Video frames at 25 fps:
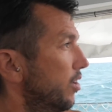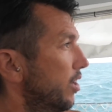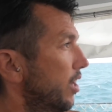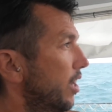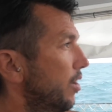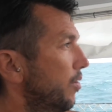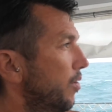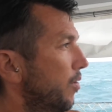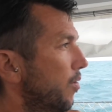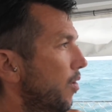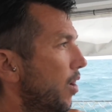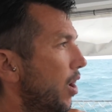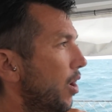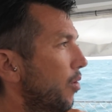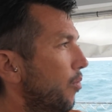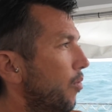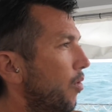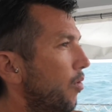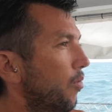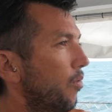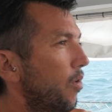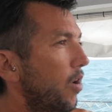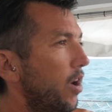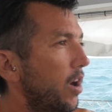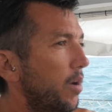Here we were
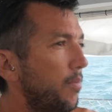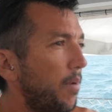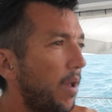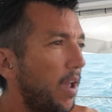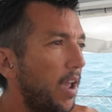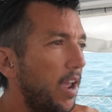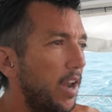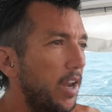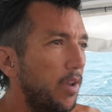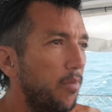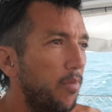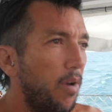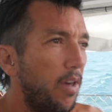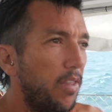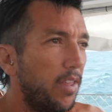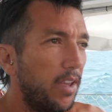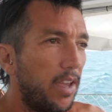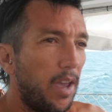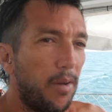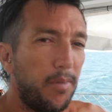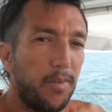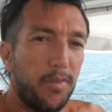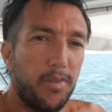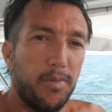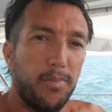worried about any weather
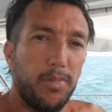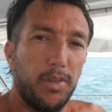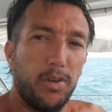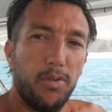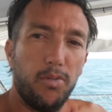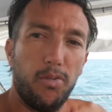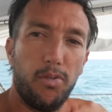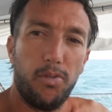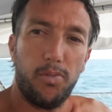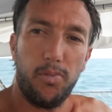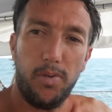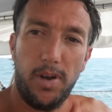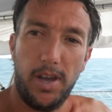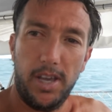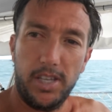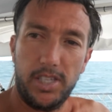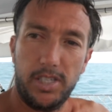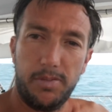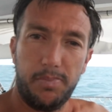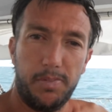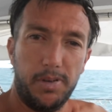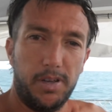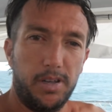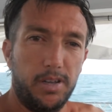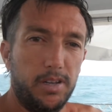coming from the
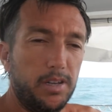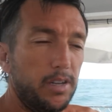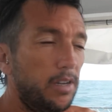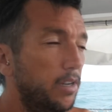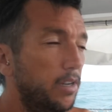northwest, but